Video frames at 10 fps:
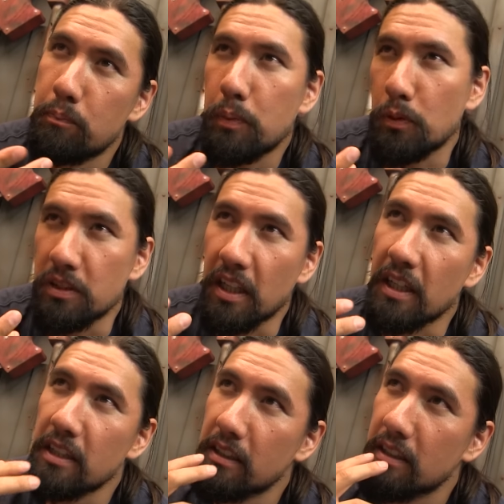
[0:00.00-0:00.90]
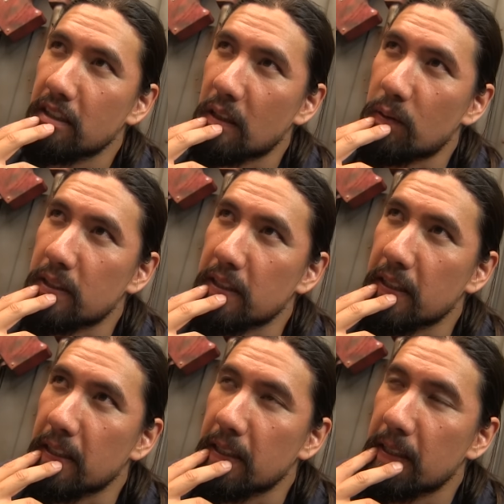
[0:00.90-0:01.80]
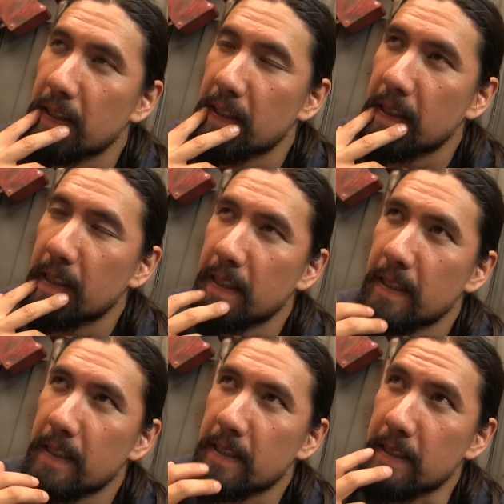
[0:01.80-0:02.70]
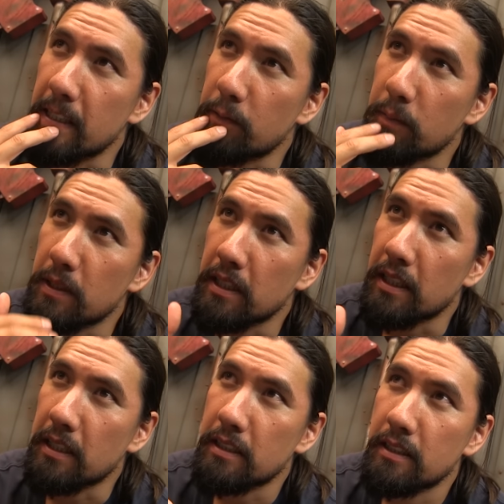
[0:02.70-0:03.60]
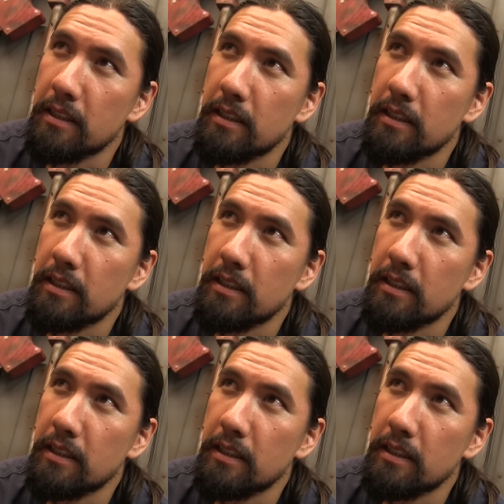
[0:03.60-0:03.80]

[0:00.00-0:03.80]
bulldog, I would say. Steve would be a